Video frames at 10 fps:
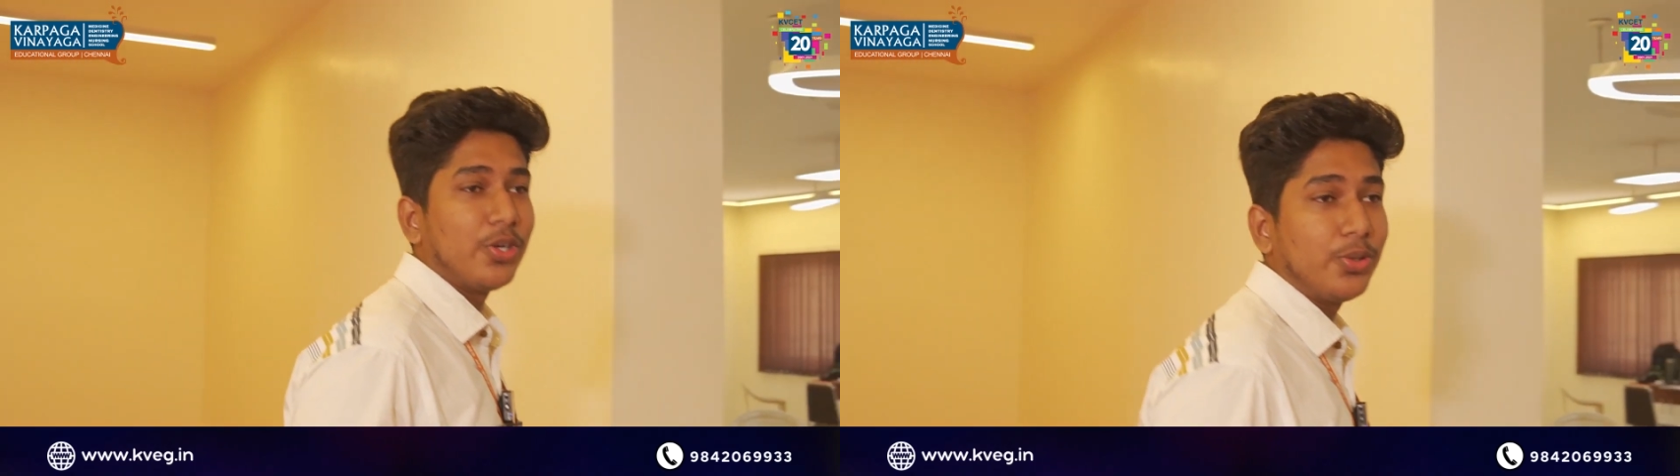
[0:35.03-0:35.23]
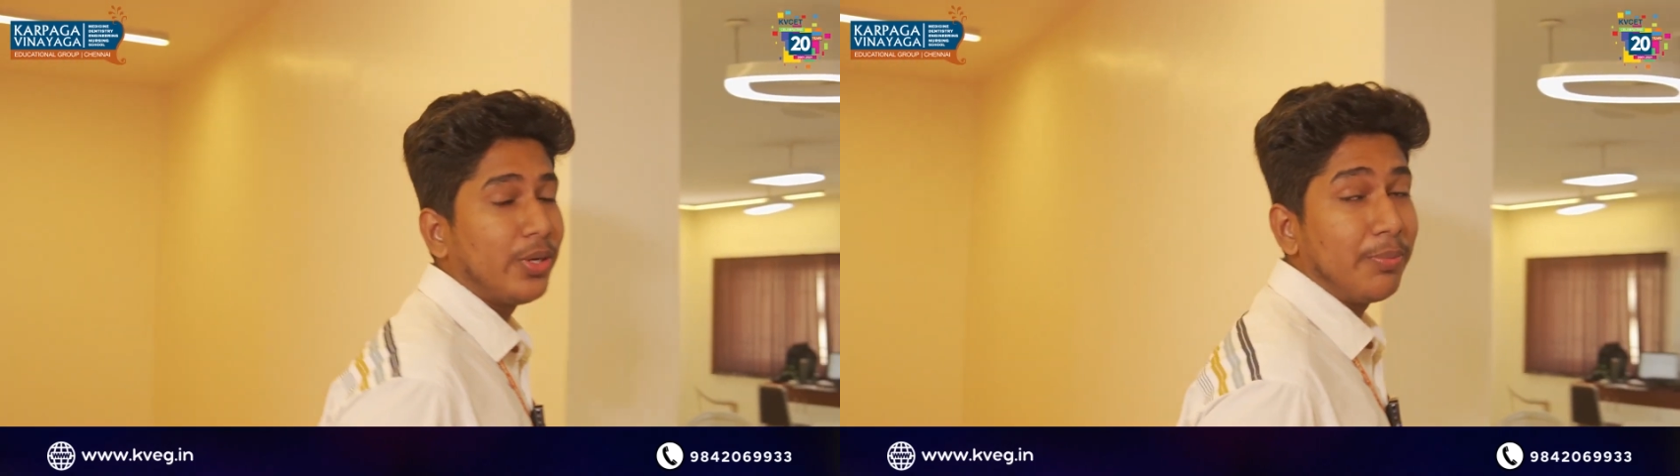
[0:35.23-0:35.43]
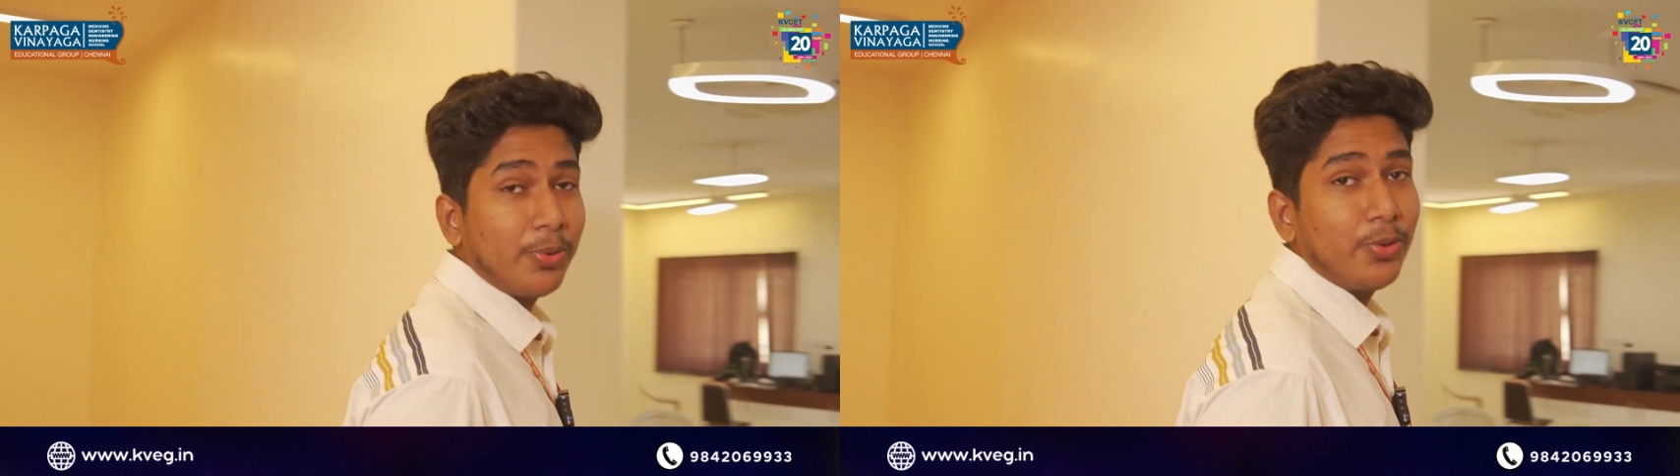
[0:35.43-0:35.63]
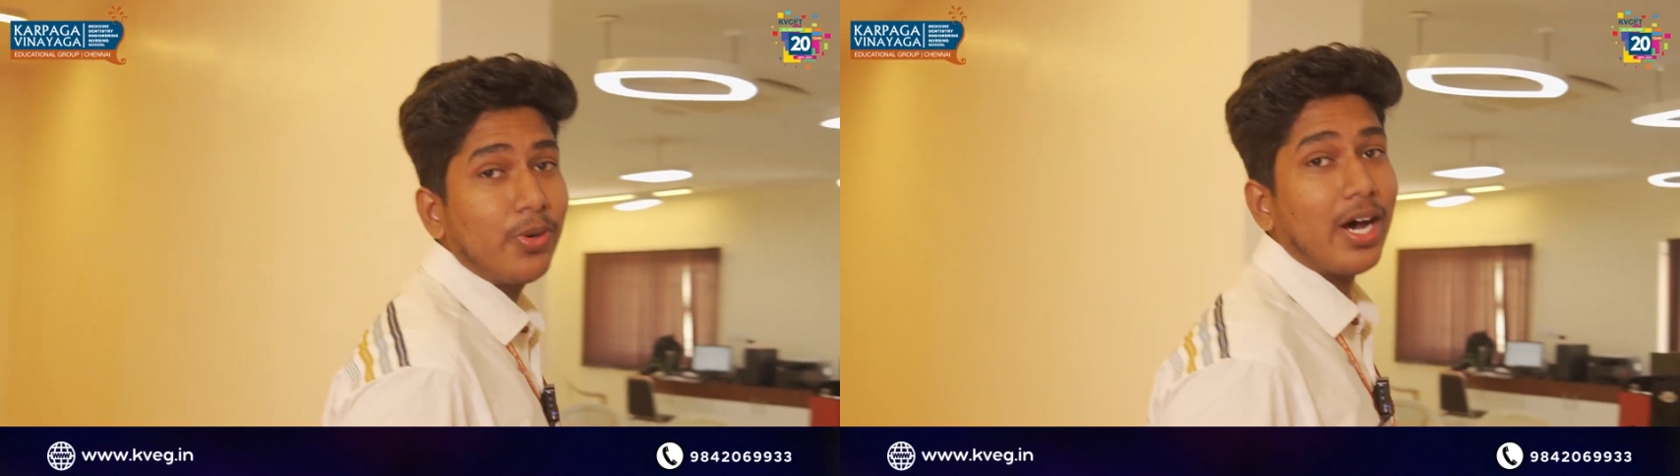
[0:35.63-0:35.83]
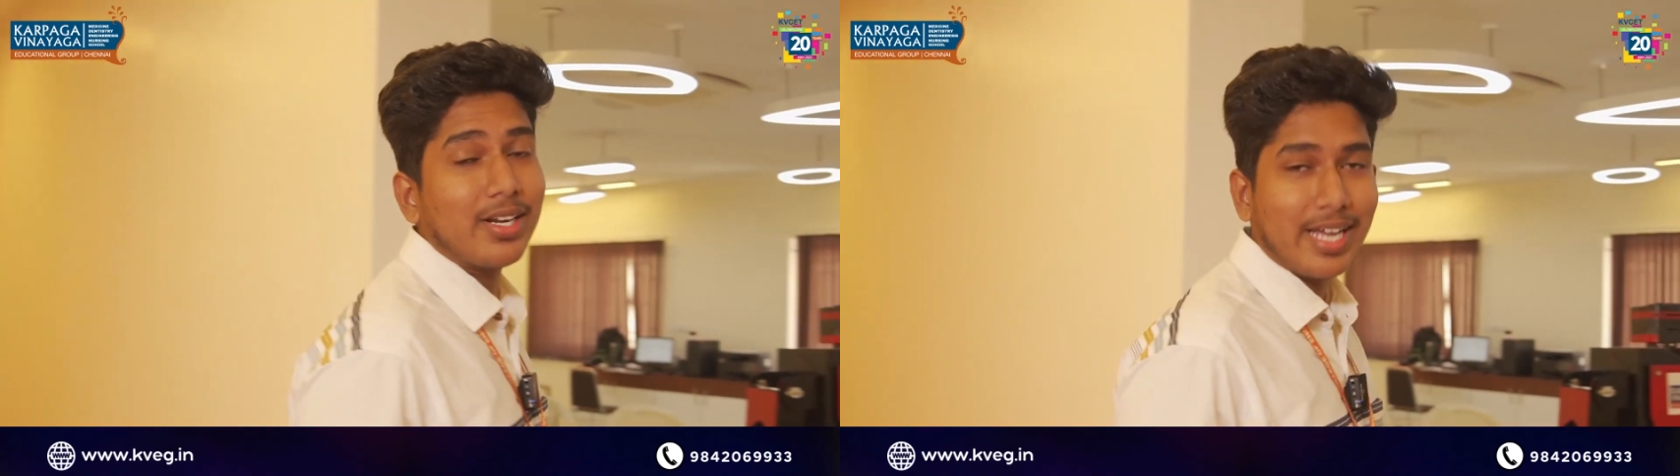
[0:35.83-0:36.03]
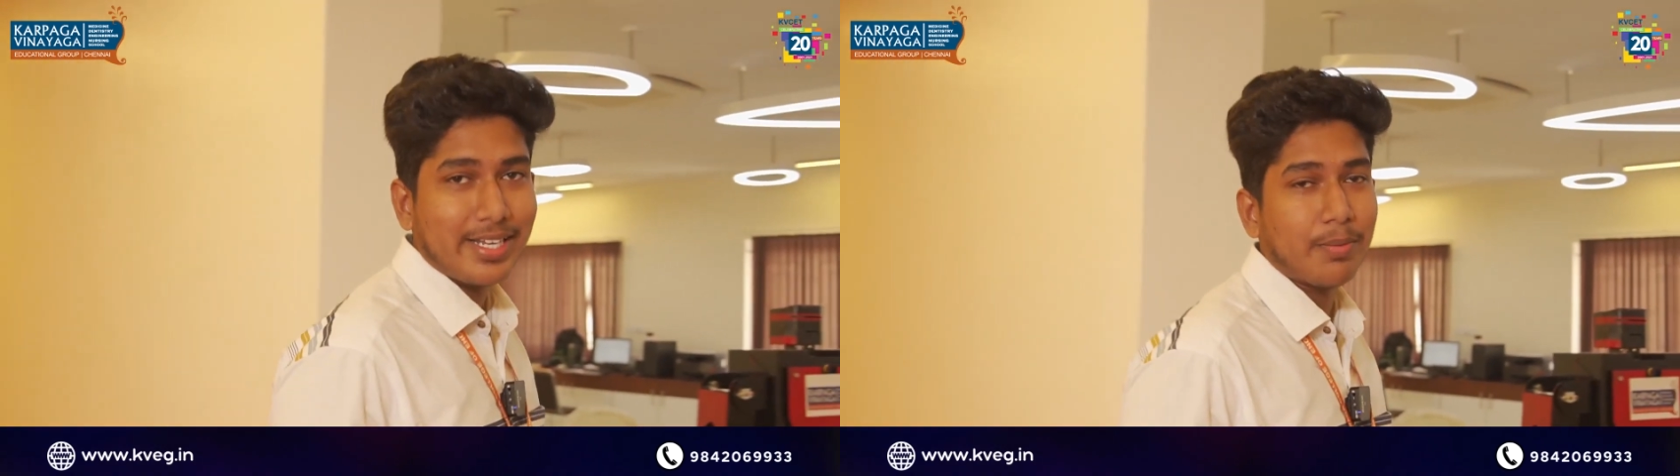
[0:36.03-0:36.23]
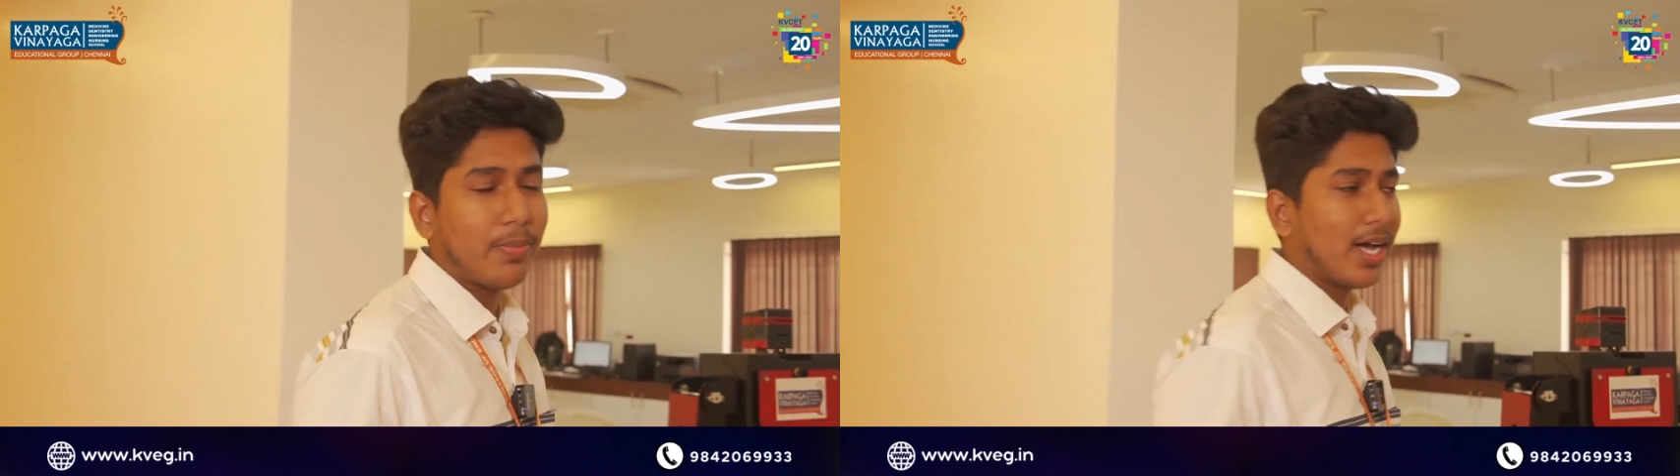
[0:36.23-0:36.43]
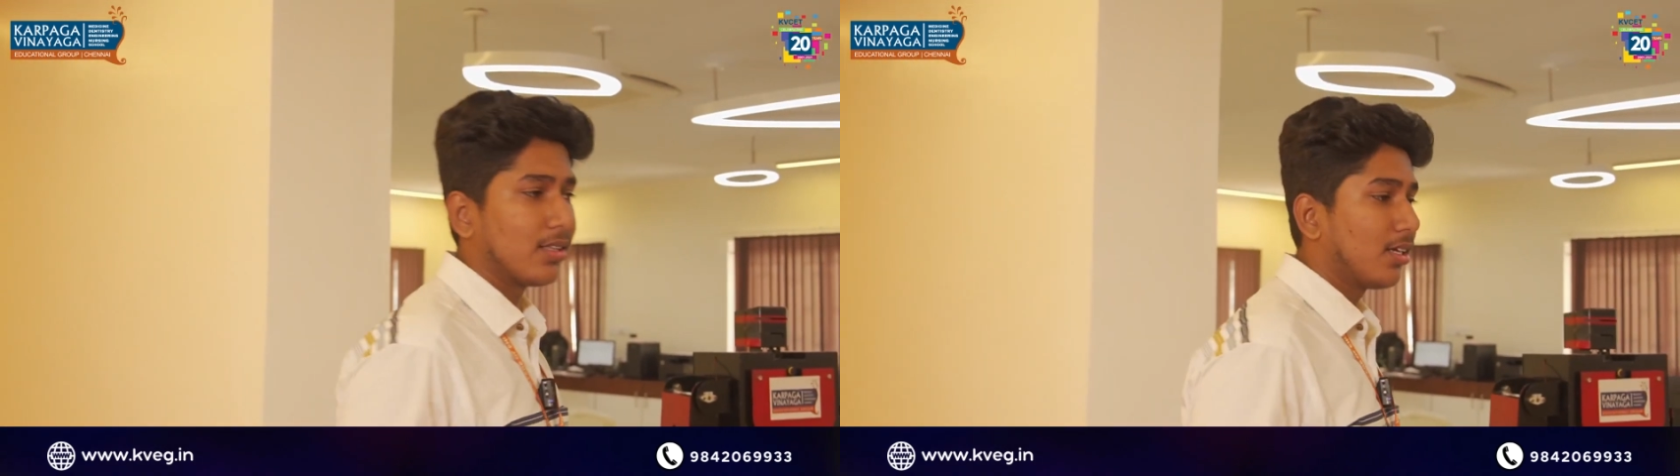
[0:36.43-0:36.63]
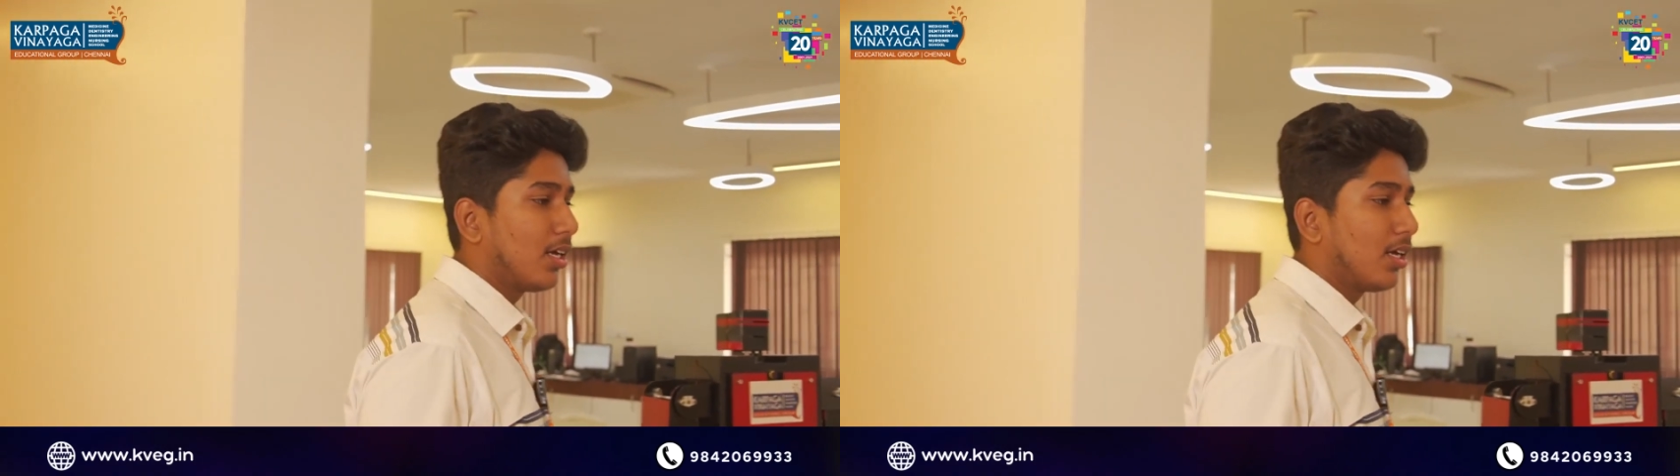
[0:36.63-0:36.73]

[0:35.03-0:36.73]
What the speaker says: to improve our career path.